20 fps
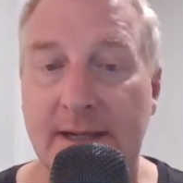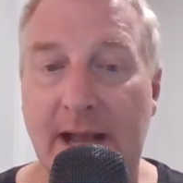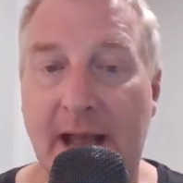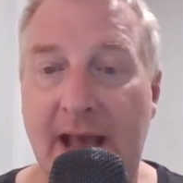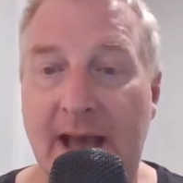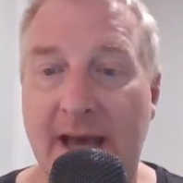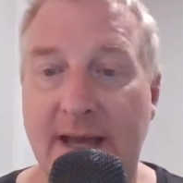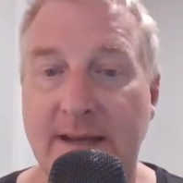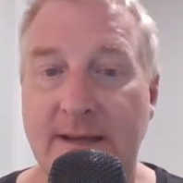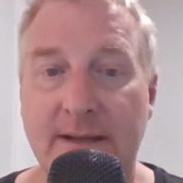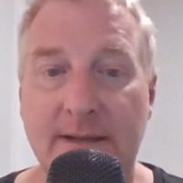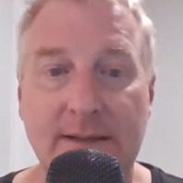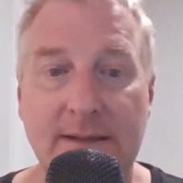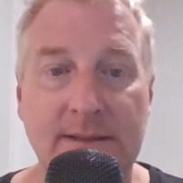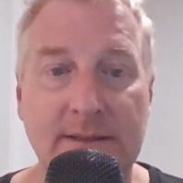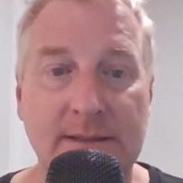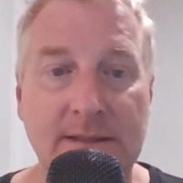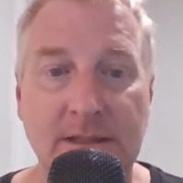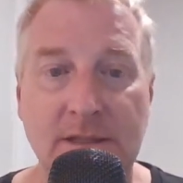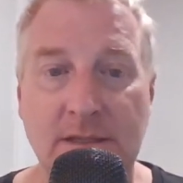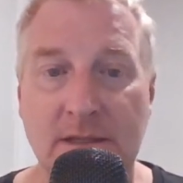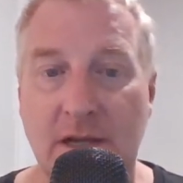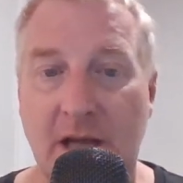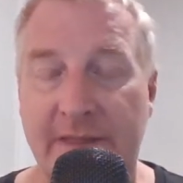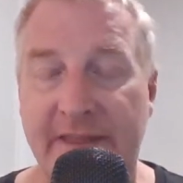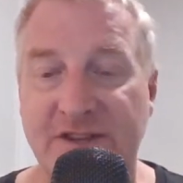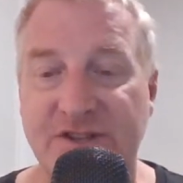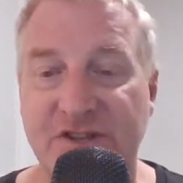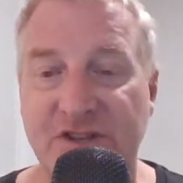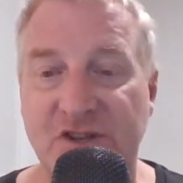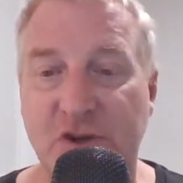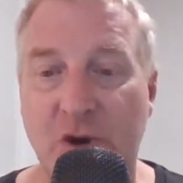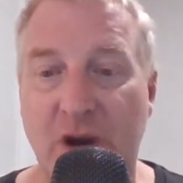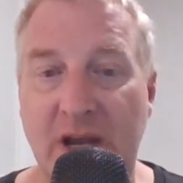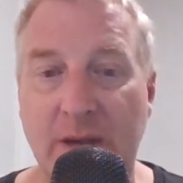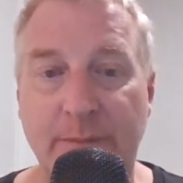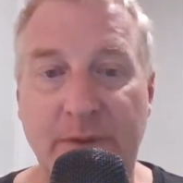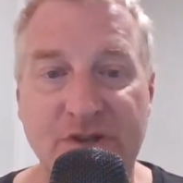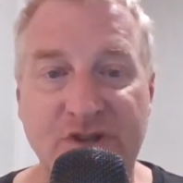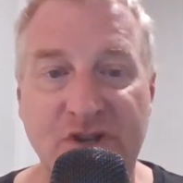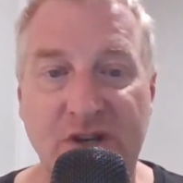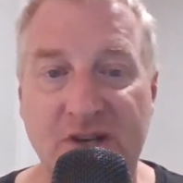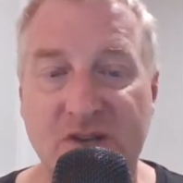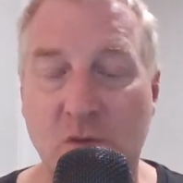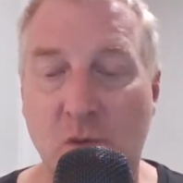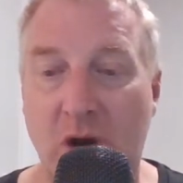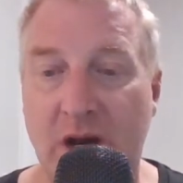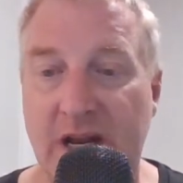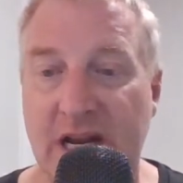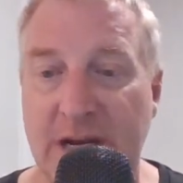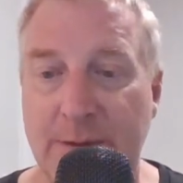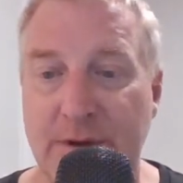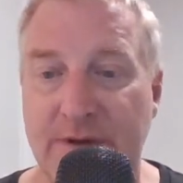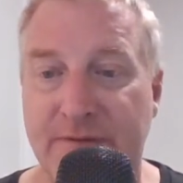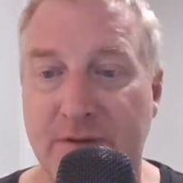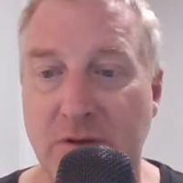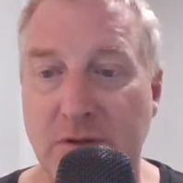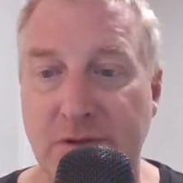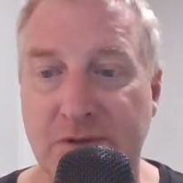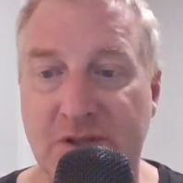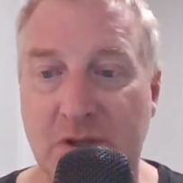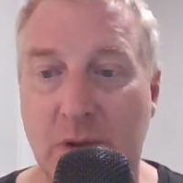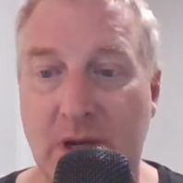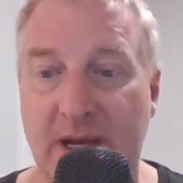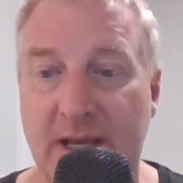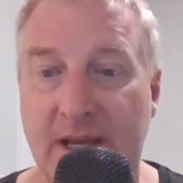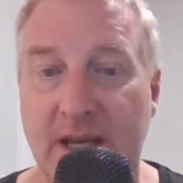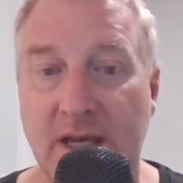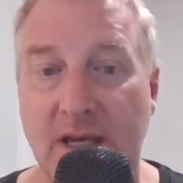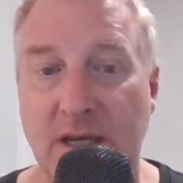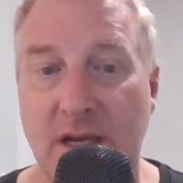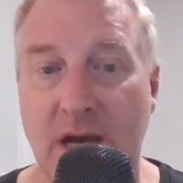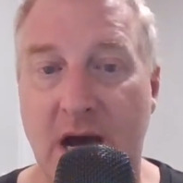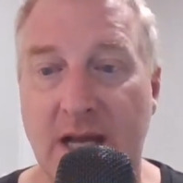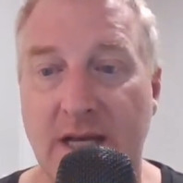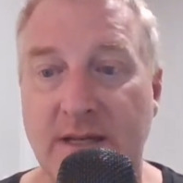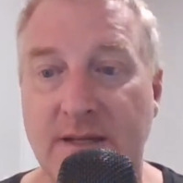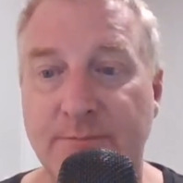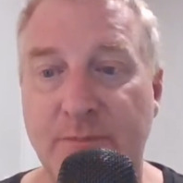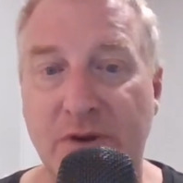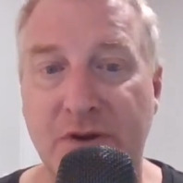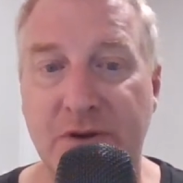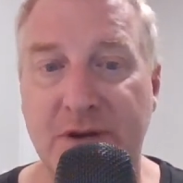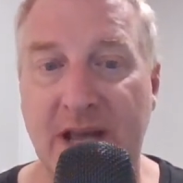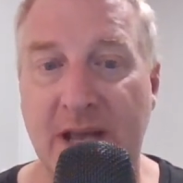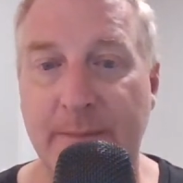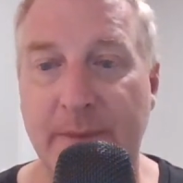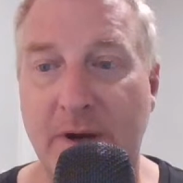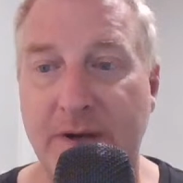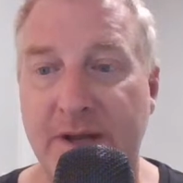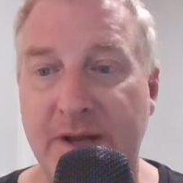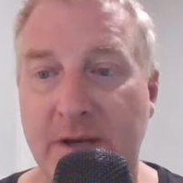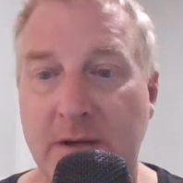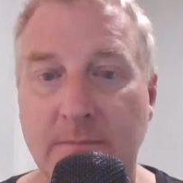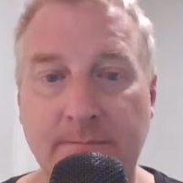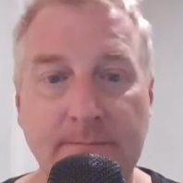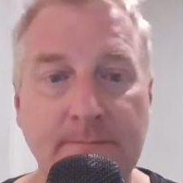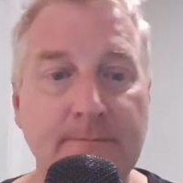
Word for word: and I think she's great, but she doesn't want any referrals, so I cannot put her name out here.